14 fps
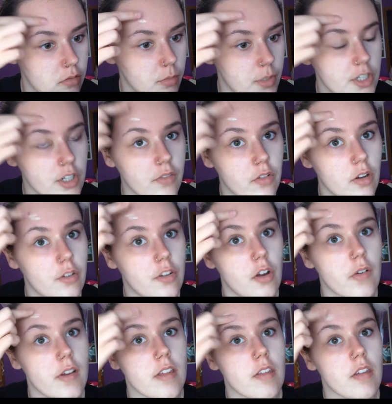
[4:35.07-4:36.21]
which if you don't know
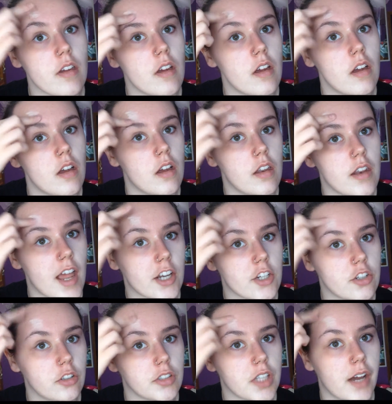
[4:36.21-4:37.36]
is
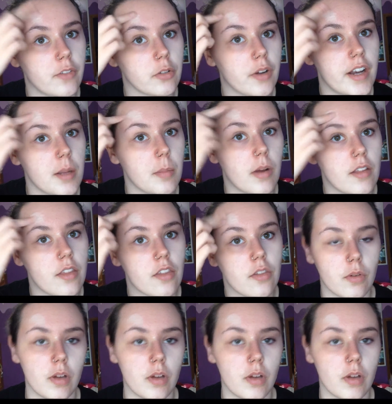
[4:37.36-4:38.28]
National Novel Writing Month.